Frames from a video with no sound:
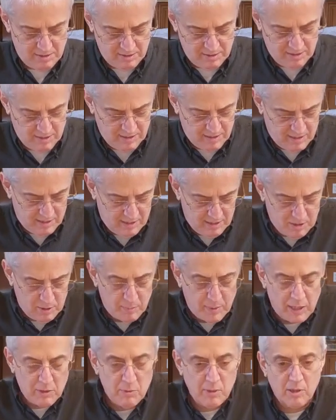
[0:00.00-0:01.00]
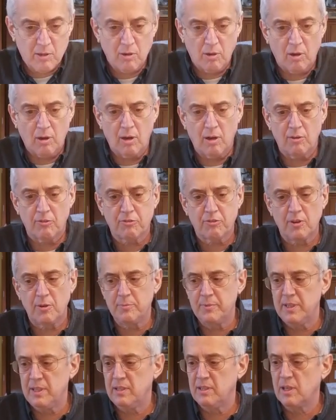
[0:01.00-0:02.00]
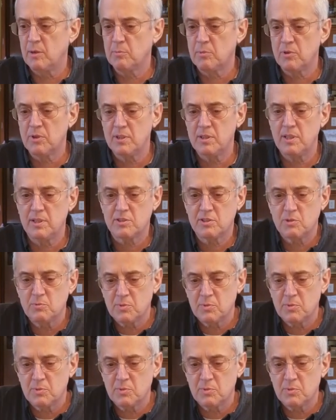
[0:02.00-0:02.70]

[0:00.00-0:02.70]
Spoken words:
you may recall from the numbered edition,